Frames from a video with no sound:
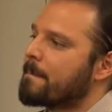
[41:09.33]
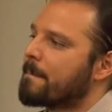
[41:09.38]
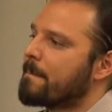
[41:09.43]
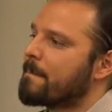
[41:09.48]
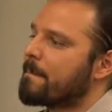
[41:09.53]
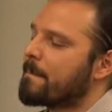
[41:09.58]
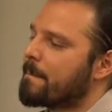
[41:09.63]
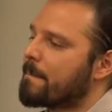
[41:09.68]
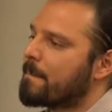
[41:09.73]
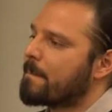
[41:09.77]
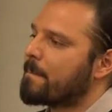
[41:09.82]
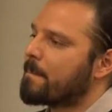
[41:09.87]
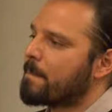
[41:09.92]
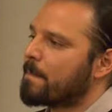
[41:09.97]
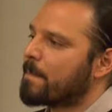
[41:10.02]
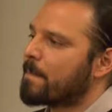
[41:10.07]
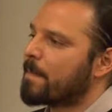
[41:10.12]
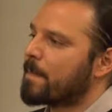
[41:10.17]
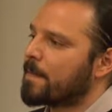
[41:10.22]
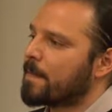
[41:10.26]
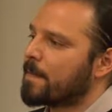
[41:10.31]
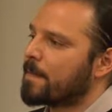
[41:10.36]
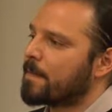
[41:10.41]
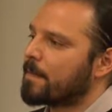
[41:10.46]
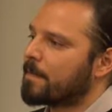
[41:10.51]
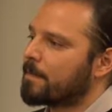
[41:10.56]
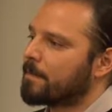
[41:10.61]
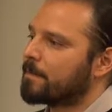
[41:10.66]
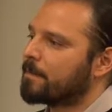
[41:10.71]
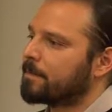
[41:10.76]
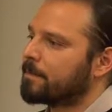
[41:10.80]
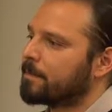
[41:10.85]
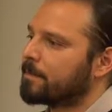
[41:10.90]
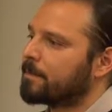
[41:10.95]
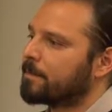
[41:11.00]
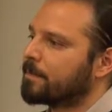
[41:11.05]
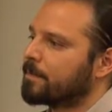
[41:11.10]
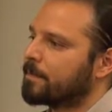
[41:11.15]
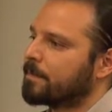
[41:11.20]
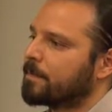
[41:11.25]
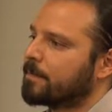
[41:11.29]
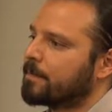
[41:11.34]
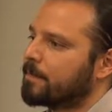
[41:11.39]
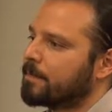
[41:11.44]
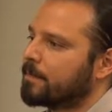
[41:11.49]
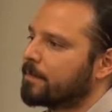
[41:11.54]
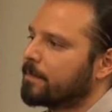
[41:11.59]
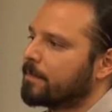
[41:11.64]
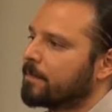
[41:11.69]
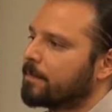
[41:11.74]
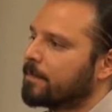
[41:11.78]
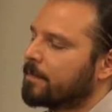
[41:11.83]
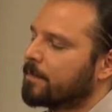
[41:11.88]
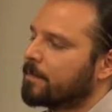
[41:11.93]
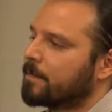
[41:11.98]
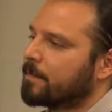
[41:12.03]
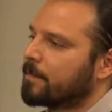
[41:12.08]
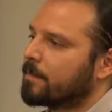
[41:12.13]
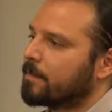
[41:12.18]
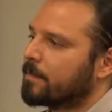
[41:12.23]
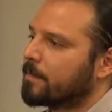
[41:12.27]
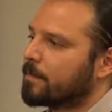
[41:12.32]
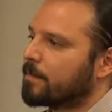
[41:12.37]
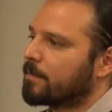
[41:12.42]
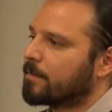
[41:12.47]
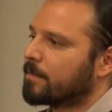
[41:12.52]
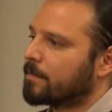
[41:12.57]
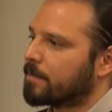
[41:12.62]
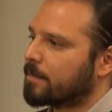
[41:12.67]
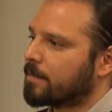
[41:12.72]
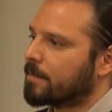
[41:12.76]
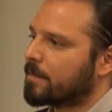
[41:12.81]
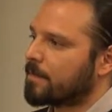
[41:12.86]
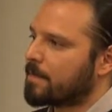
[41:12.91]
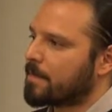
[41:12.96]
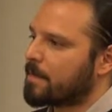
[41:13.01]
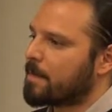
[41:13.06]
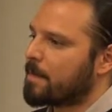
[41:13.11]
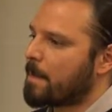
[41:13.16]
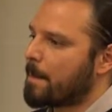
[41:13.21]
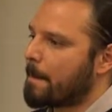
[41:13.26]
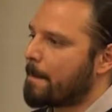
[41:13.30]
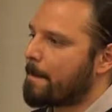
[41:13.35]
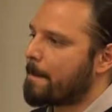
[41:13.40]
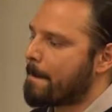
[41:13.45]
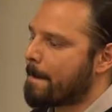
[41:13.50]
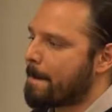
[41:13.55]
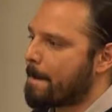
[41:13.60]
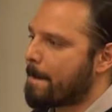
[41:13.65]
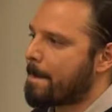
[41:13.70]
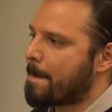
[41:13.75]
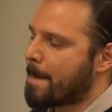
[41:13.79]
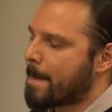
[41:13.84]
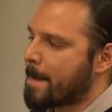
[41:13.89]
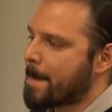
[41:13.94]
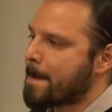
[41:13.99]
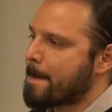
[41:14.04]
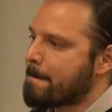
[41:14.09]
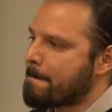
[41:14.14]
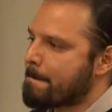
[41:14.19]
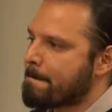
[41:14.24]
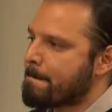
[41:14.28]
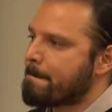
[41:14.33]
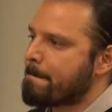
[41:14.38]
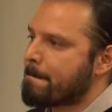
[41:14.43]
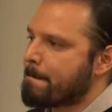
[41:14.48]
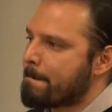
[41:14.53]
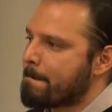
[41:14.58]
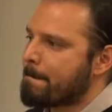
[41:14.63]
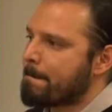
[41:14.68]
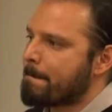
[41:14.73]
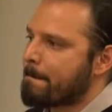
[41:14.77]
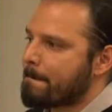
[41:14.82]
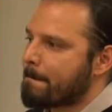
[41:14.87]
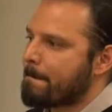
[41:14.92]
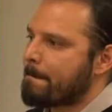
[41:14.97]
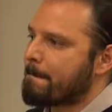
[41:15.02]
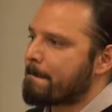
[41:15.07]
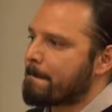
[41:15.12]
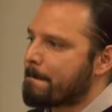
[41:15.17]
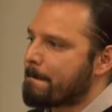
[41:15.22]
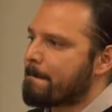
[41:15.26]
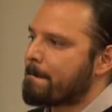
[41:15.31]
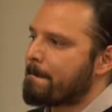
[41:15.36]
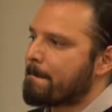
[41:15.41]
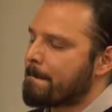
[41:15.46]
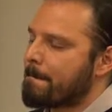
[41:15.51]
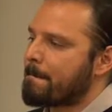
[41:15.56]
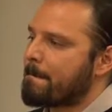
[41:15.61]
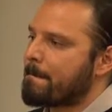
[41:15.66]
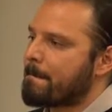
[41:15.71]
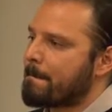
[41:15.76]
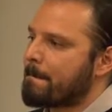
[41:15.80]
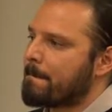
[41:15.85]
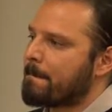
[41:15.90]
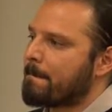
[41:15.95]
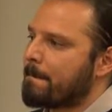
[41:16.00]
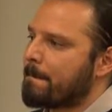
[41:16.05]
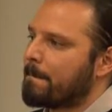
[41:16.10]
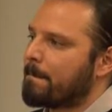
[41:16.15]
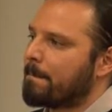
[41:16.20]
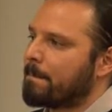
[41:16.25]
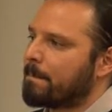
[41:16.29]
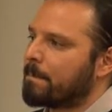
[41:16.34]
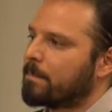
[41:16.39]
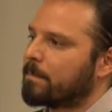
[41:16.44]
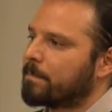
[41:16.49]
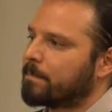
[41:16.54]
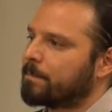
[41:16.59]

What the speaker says: (silence)